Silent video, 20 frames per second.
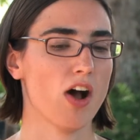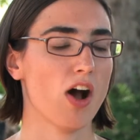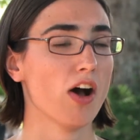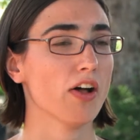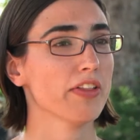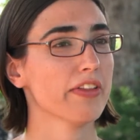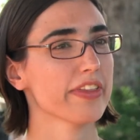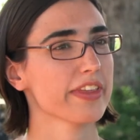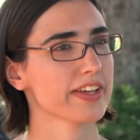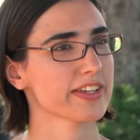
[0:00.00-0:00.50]

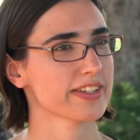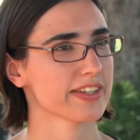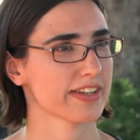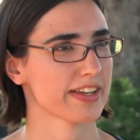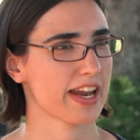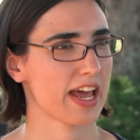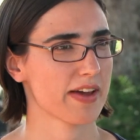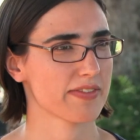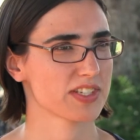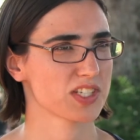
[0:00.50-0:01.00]
All the things
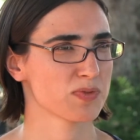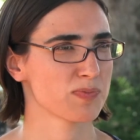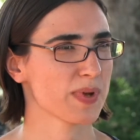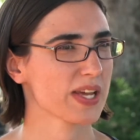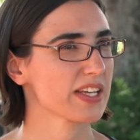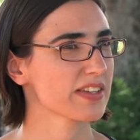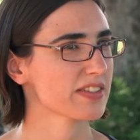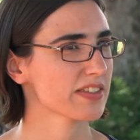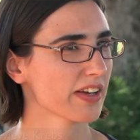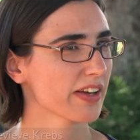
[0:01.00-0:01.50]
that NAVS is
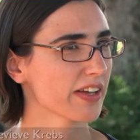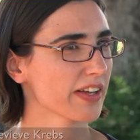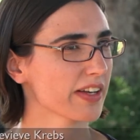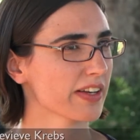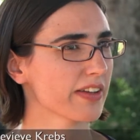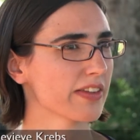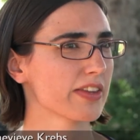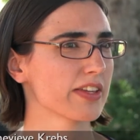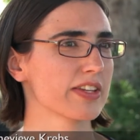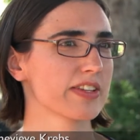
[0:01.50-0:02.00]
based
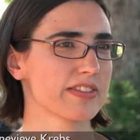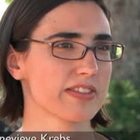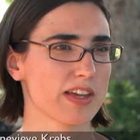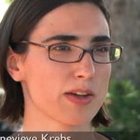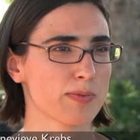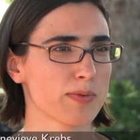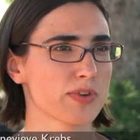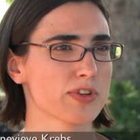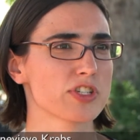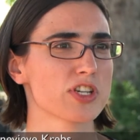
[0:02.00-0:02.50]
on, the
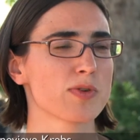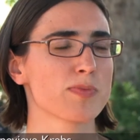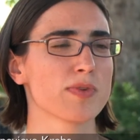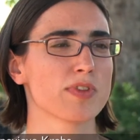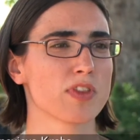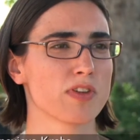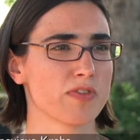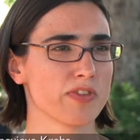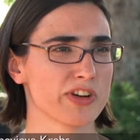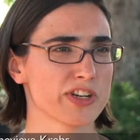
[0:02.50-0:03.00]

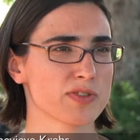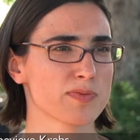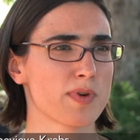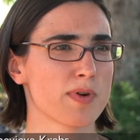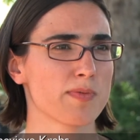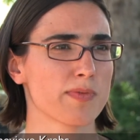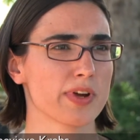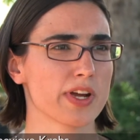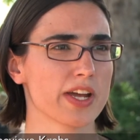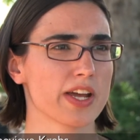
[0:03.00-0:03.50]
discipleship and the verse
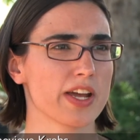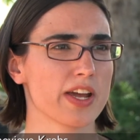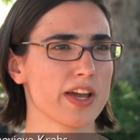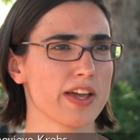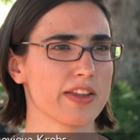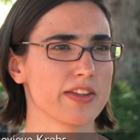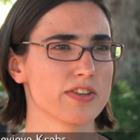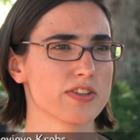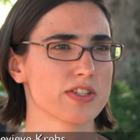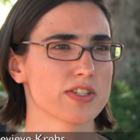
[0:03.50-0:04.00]
memory
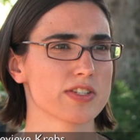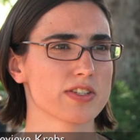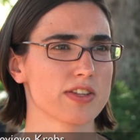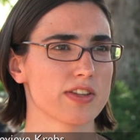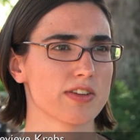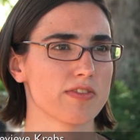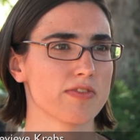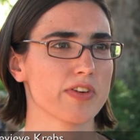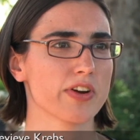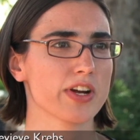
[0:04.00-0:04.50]
and
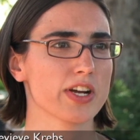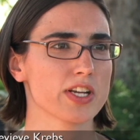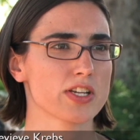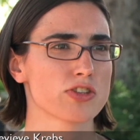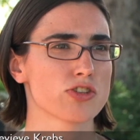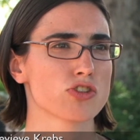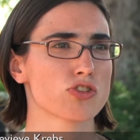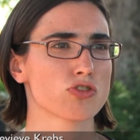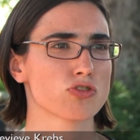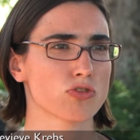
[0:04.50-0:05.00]
just the
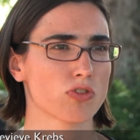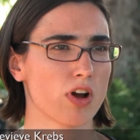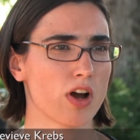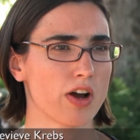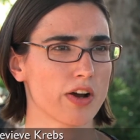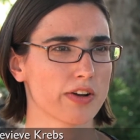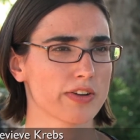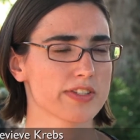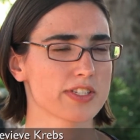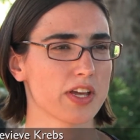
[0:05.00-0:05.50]
very
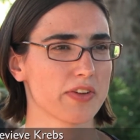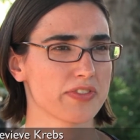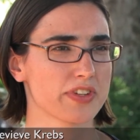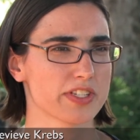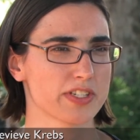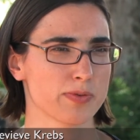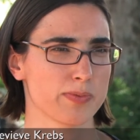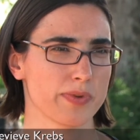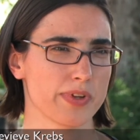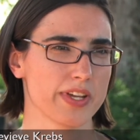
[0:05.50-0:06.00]
strong
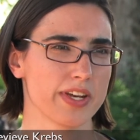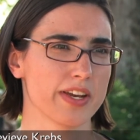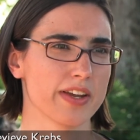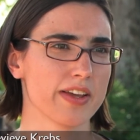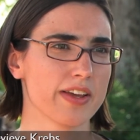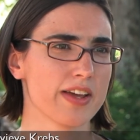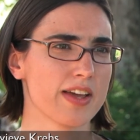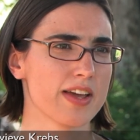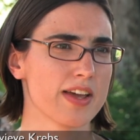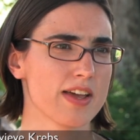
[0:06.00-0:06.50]

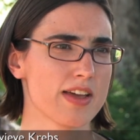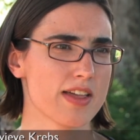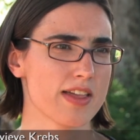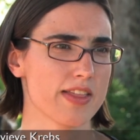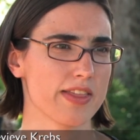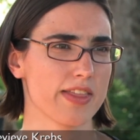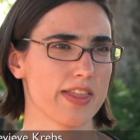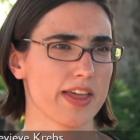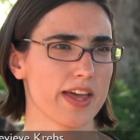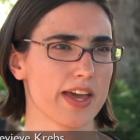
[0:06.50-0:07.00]
self-discipline
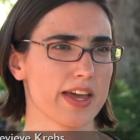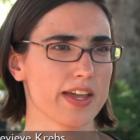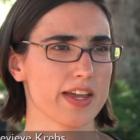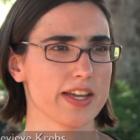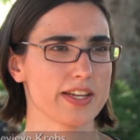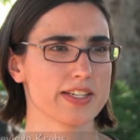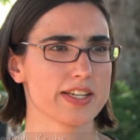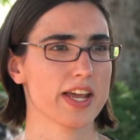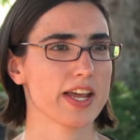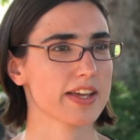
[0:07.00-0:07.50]

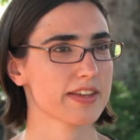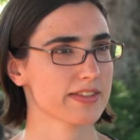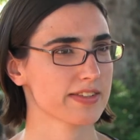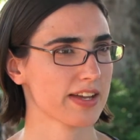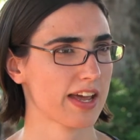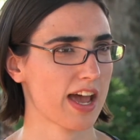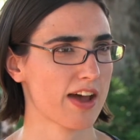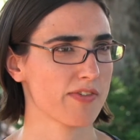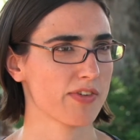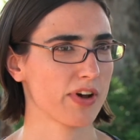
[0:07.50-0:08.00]
that it
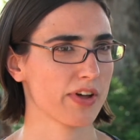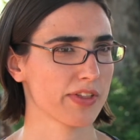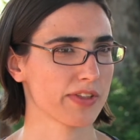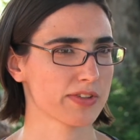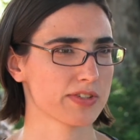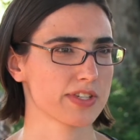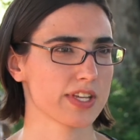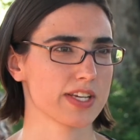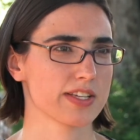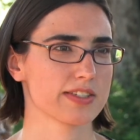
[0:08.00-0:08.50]
takes to have all
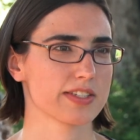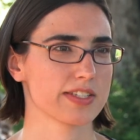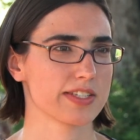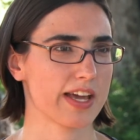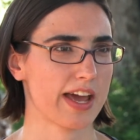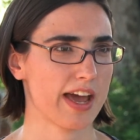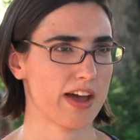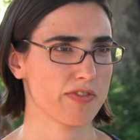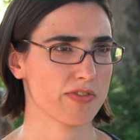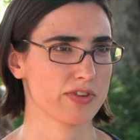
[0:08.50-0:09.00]
those things
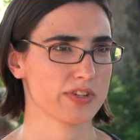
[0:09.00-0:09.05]
and to have